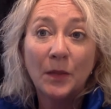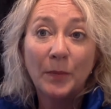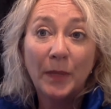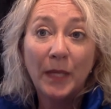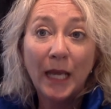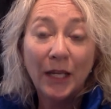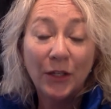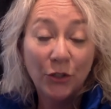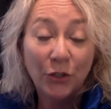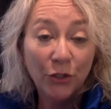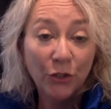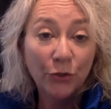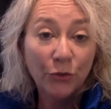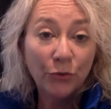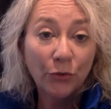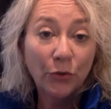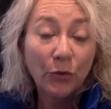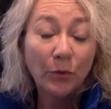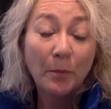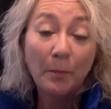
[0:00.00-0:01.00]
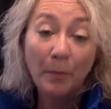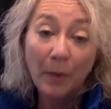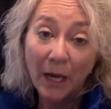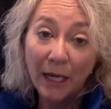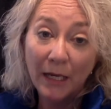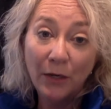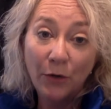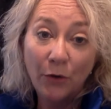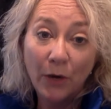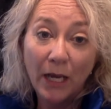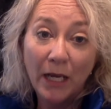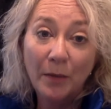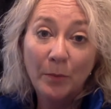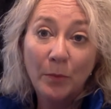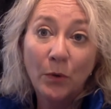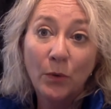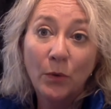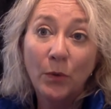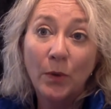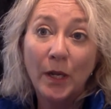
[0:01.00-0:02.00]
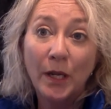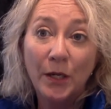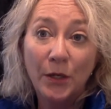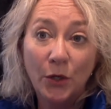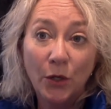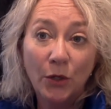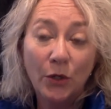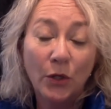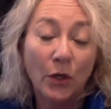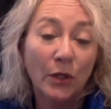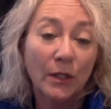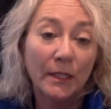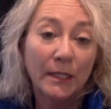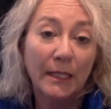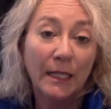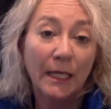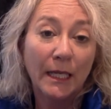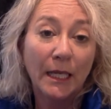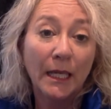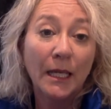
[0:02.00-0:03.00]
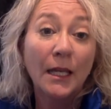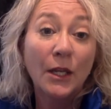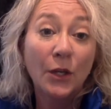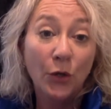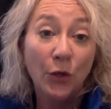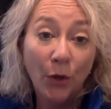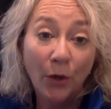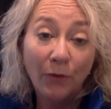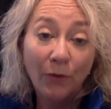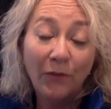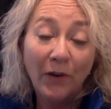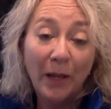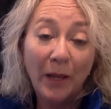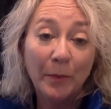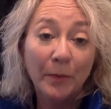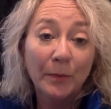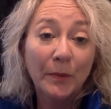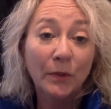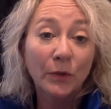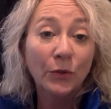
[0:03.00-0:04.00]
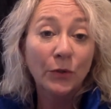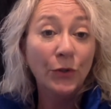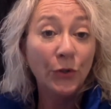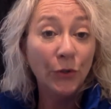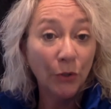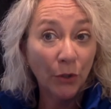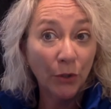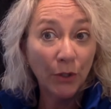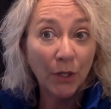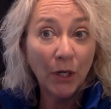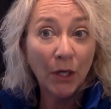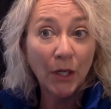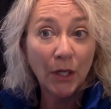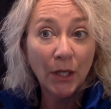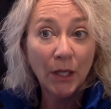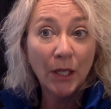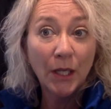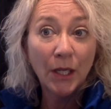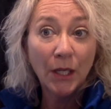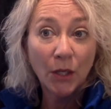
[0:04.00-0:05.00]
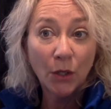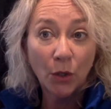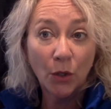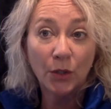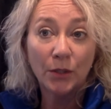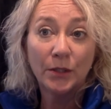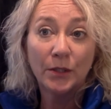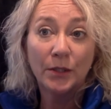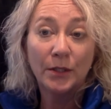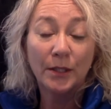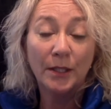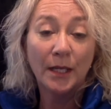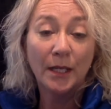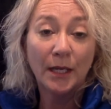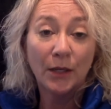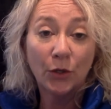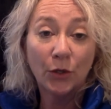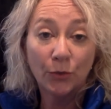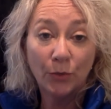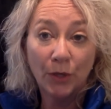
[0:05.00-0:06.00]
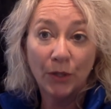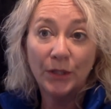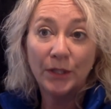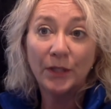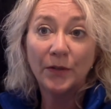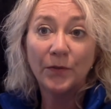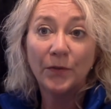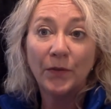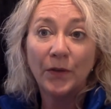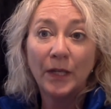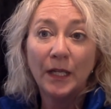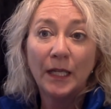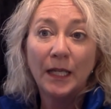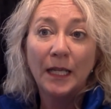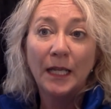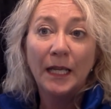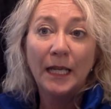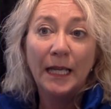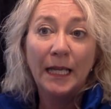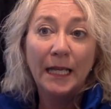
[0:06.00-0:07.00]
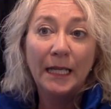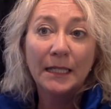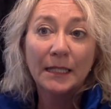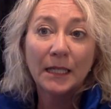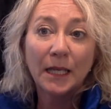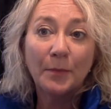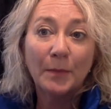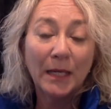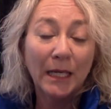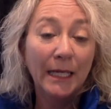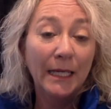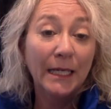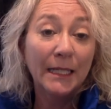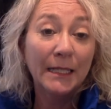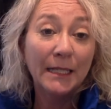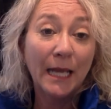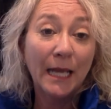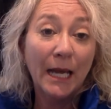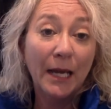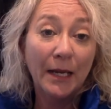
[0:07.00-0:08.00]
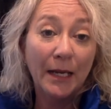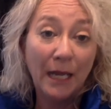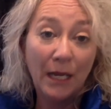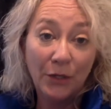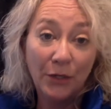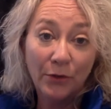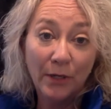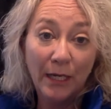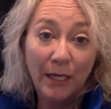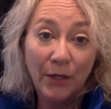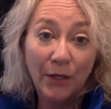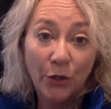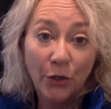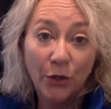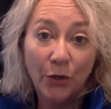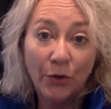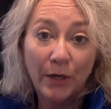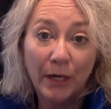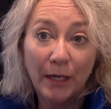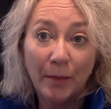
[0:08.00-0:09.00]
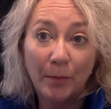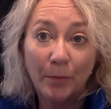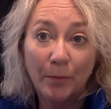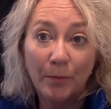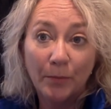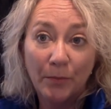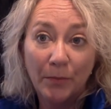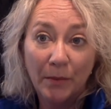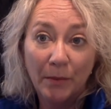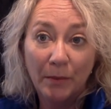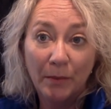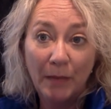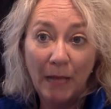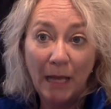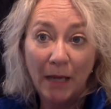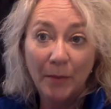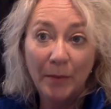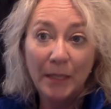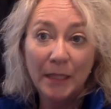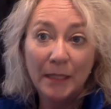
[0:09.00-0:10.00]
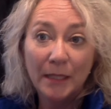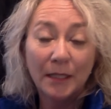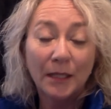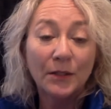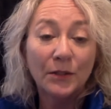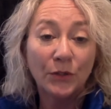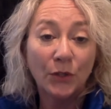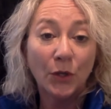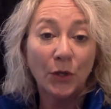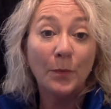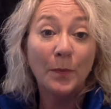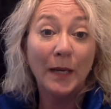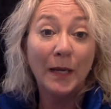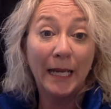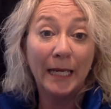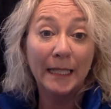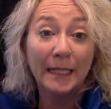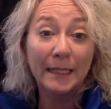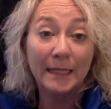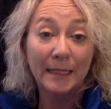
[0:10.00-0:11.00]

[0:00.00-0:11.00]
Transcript: pH neutral, biodegradable, non-caustic, non-flammable, non-corrosive. Enzyme cleaners are naturally occurring elements, so planet